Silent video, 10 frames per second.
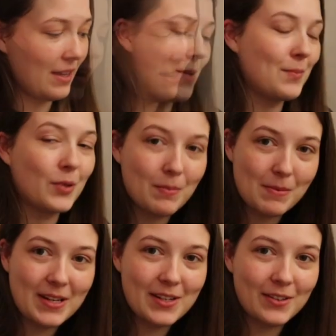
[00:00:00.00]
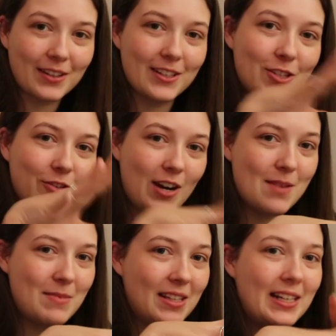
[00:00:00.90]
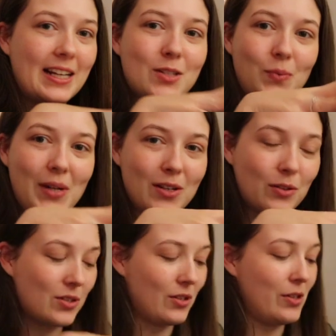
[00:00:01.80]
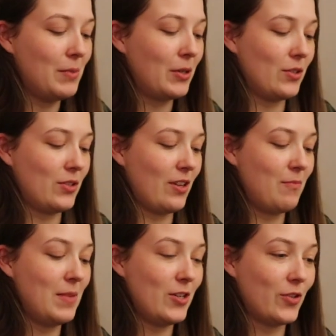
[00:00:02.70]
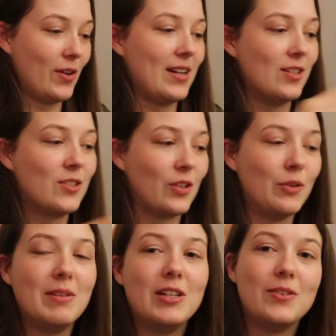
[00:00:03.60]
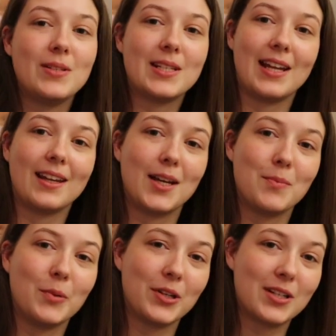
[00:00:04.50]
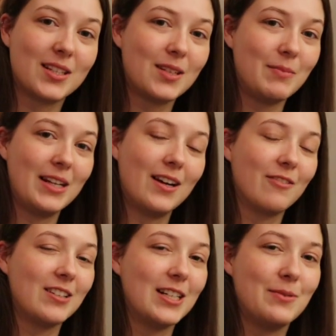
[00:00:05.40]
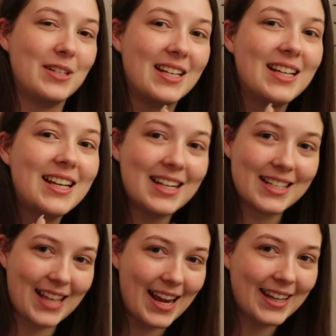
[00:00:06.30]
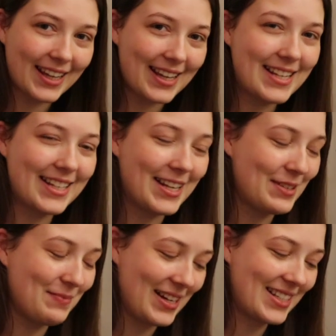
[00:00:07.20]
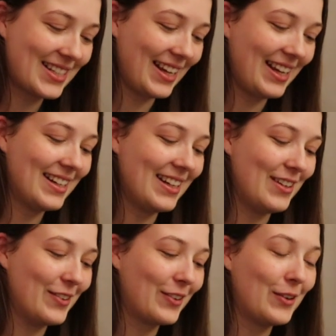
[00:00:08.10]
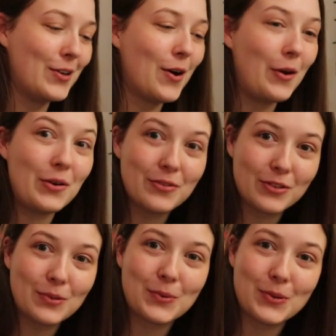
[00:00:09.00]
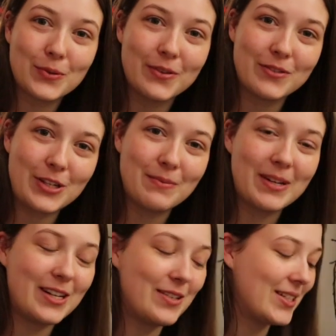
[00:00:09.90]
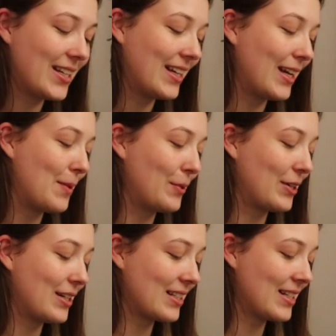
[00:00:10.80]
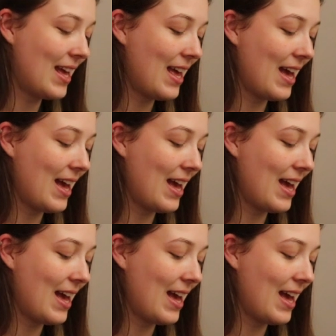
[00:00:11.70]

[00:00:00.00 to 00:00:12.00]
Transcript: I'm probably not going to try them in the next week or so because I've been trying so many new skincare products at the minute. I really want to take it easy on my skin and not go over the board with too many new skincare products.